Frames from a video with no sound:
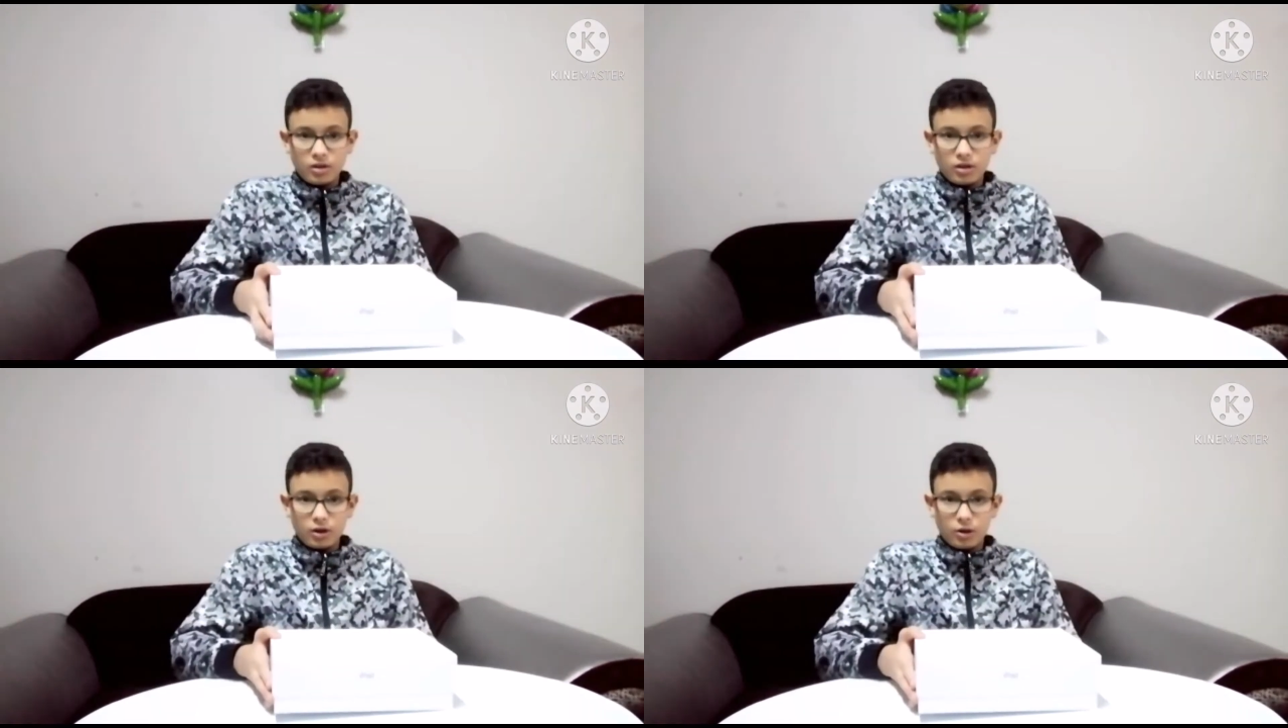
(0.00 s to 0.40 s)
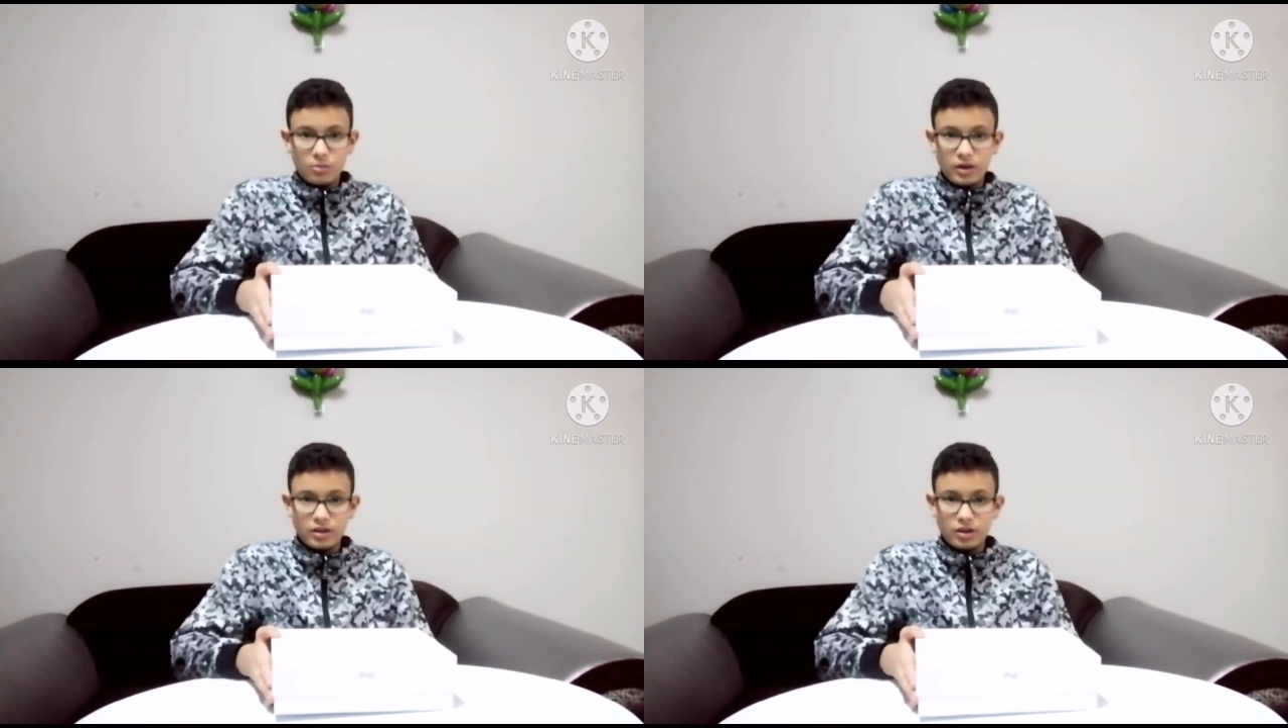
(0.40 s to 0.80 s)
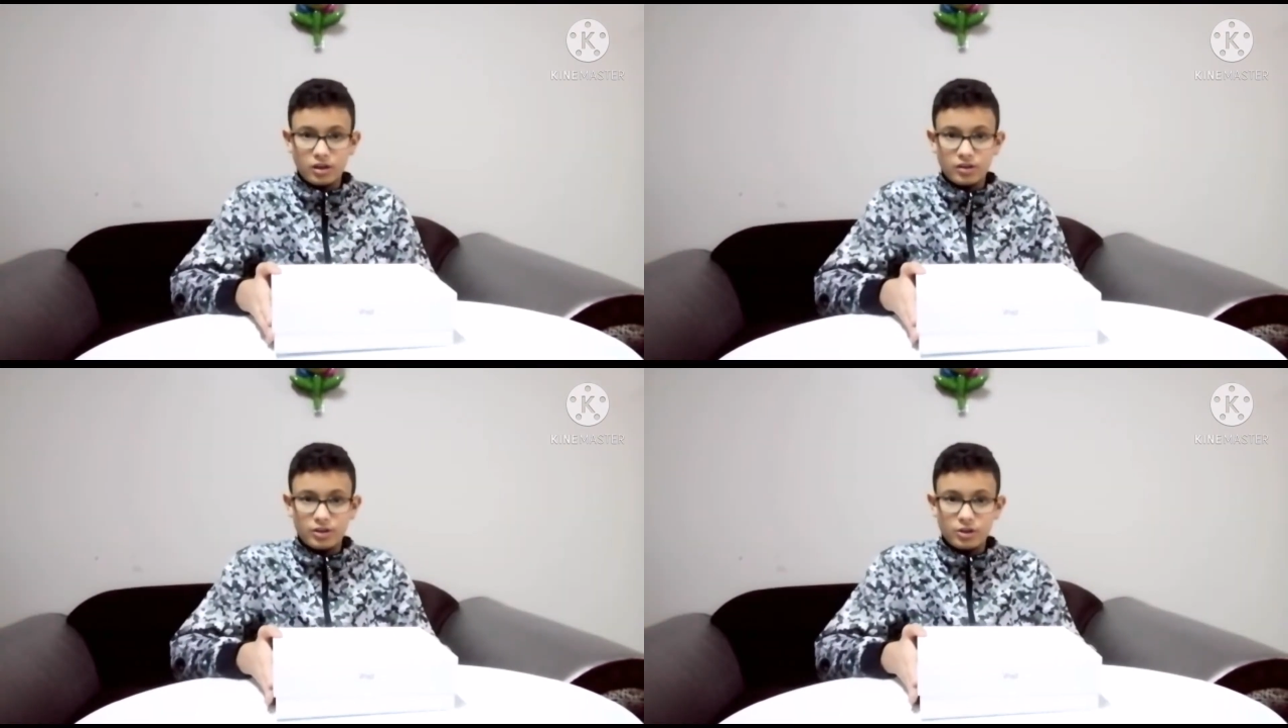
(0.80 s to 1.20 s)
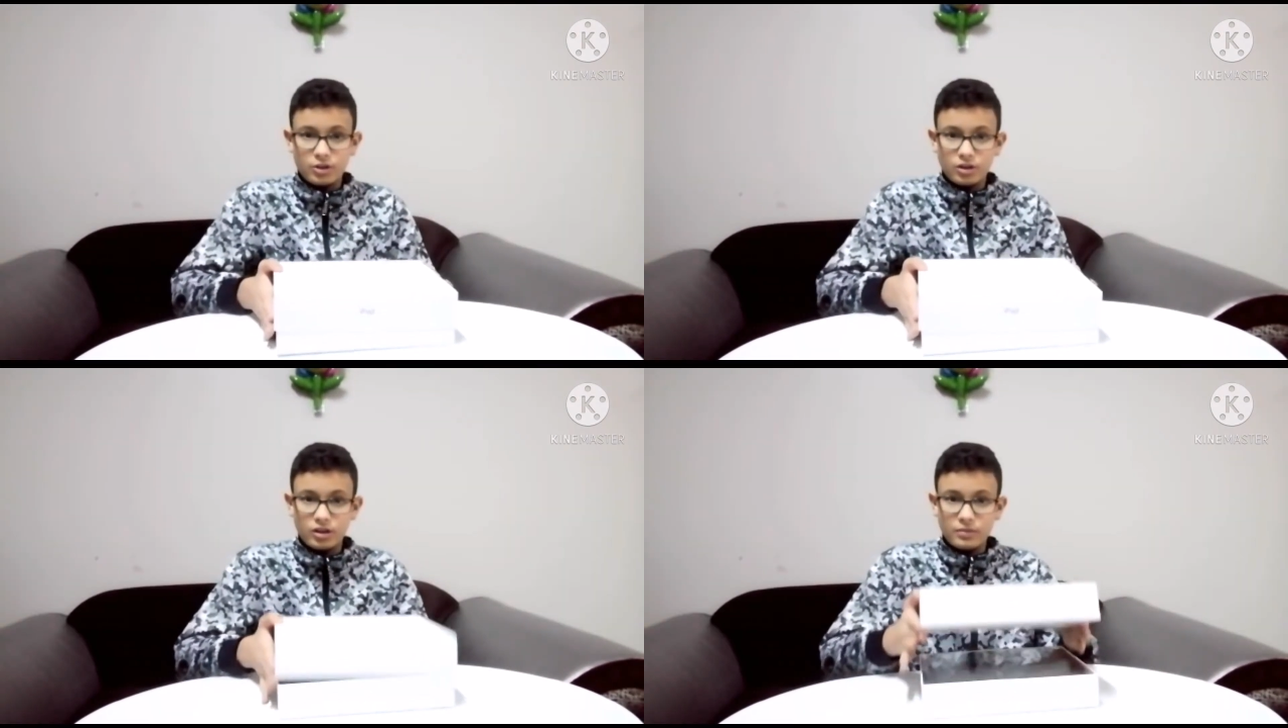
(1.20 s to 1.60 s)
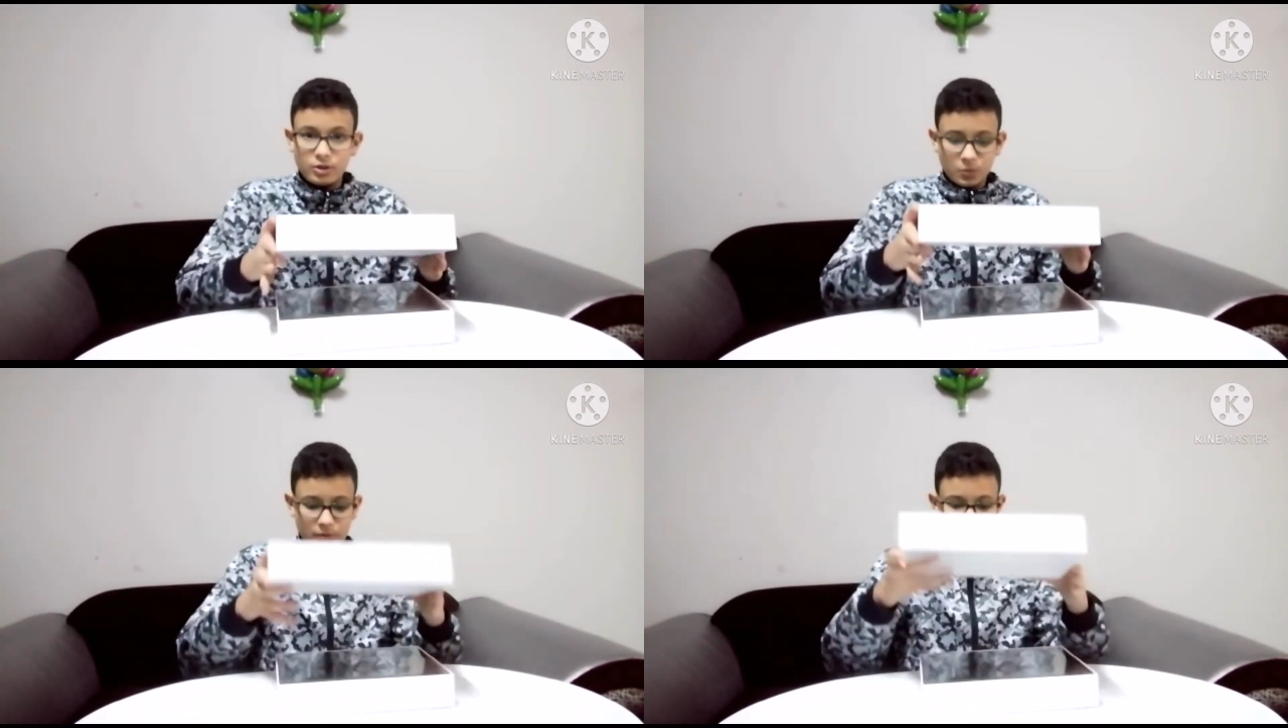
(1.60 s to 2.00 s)
Oh my god, let me
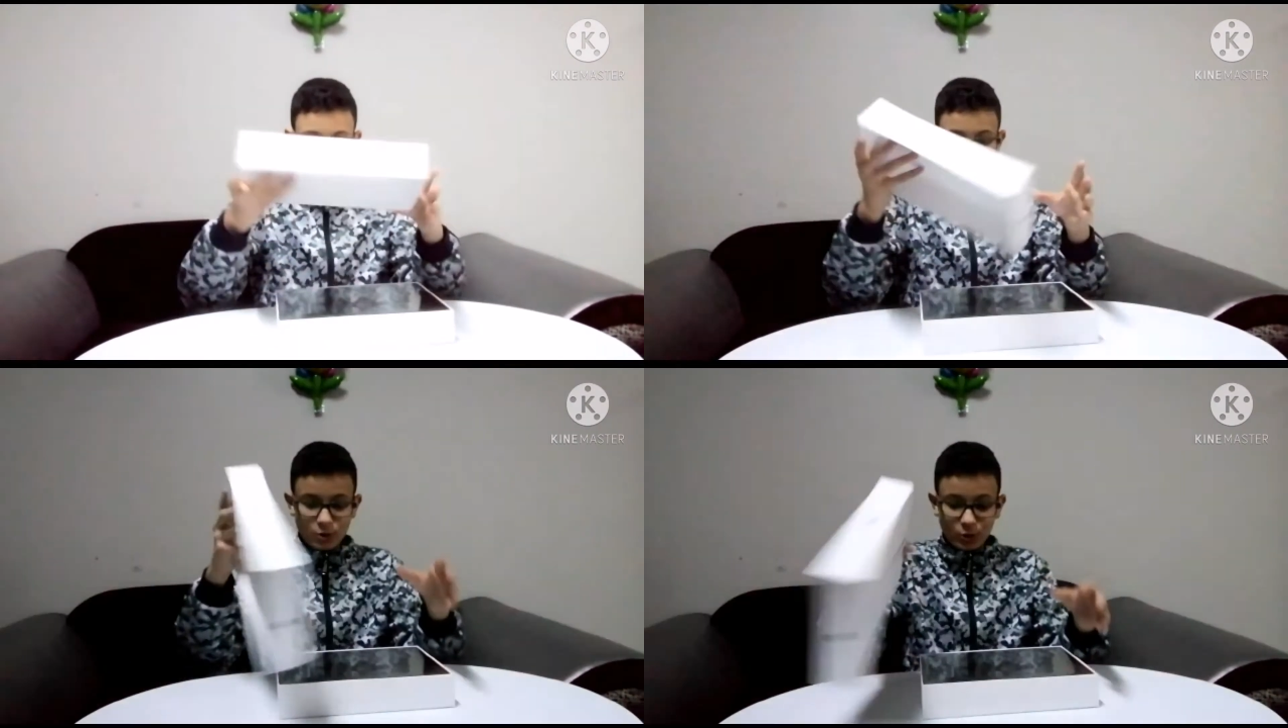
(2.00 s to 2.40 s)
open this.